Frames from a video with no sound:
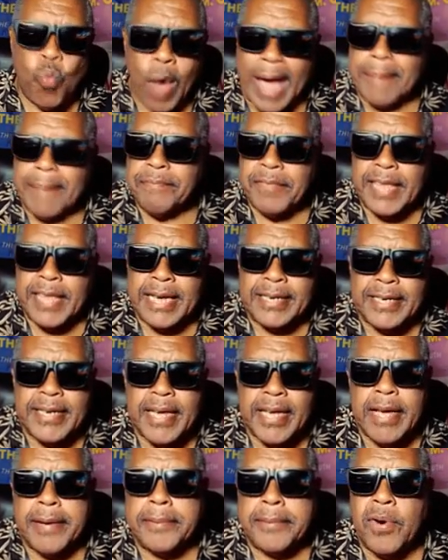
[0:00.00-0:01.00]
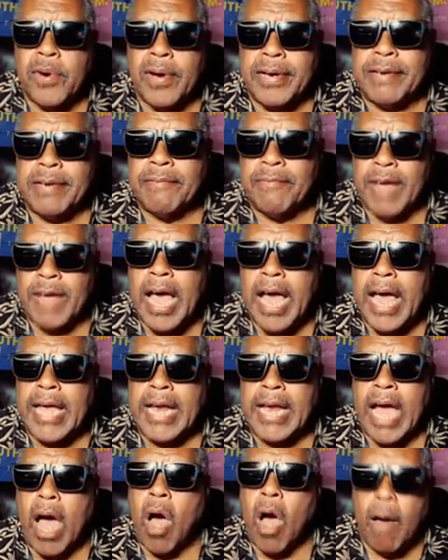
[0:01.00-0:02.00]
Wipe that Delmar
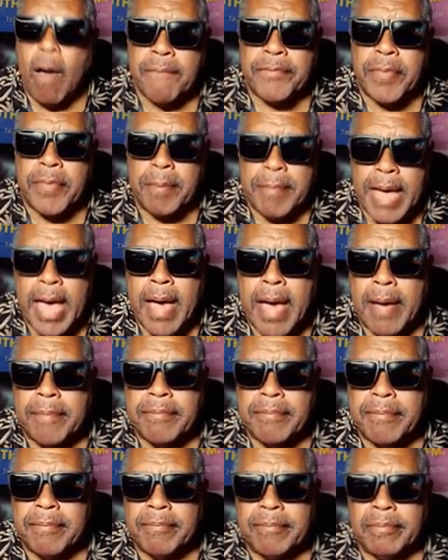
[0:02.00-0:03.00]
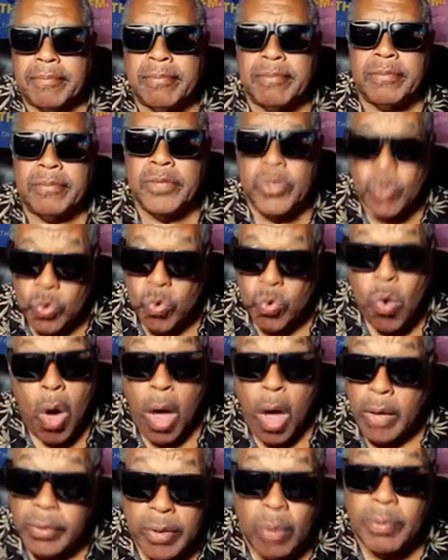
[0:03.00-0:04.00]
divide off the map. Do you
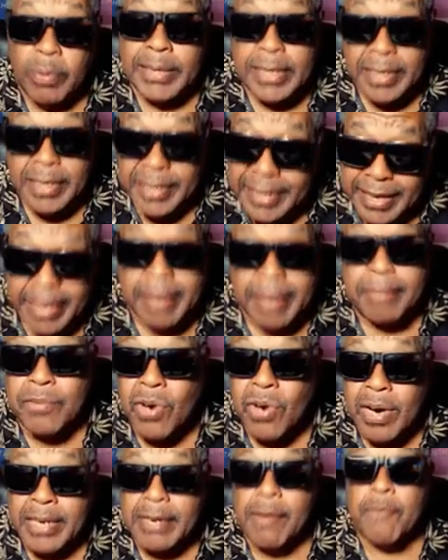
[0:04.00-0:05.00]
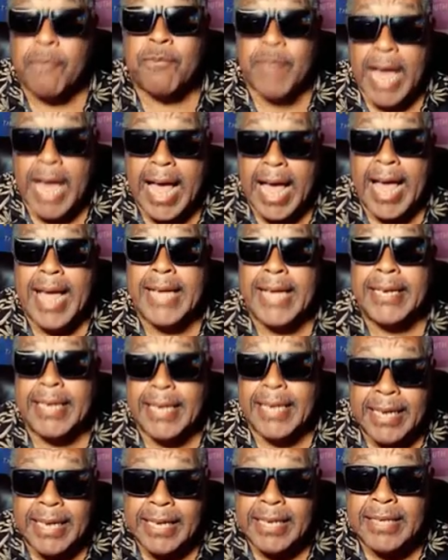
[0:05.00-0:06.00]
all know what the Delmar divide
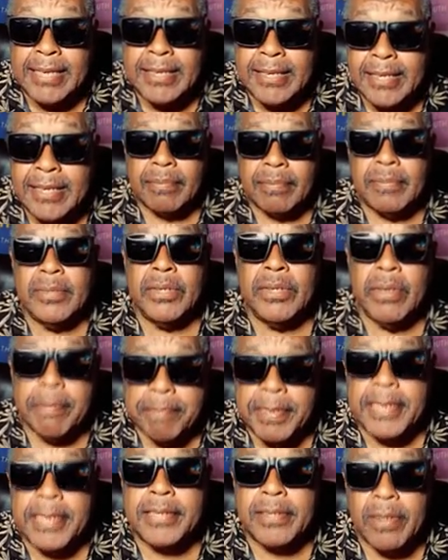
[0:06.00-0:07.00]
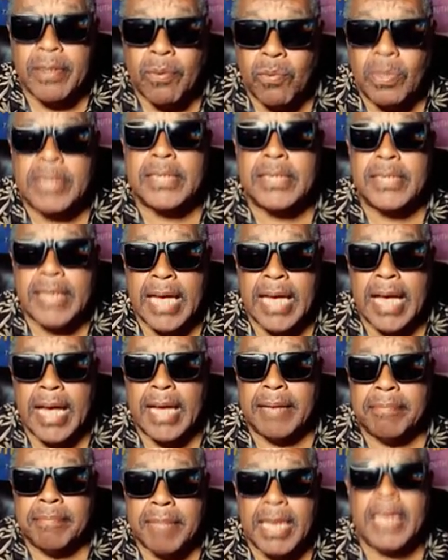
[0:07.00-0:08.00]
is? Europeans on one
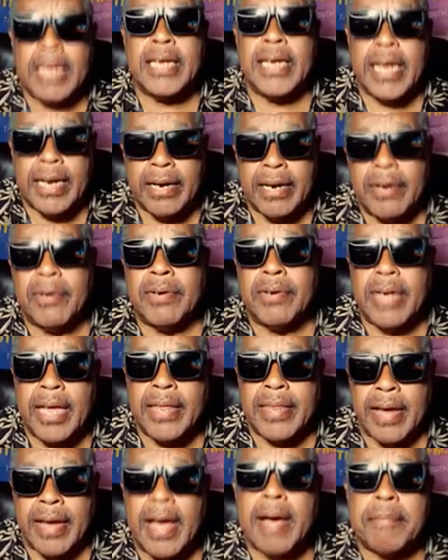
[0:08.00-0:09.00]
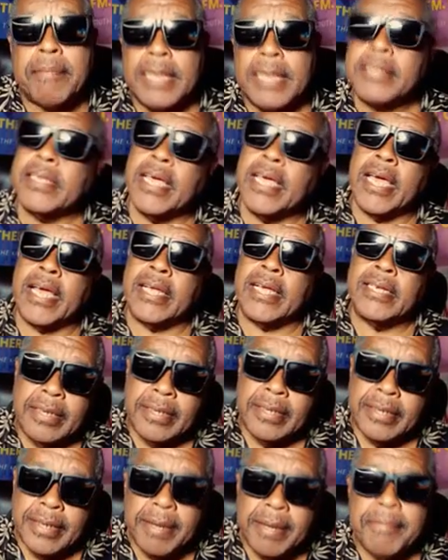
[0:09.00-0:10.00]
side, melanated on the other. How about that?
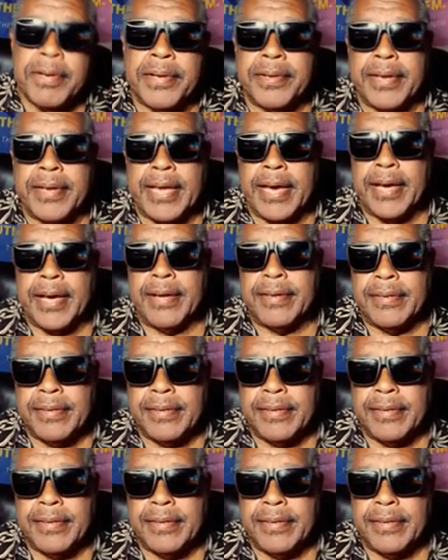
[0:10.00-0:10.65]
Come on now.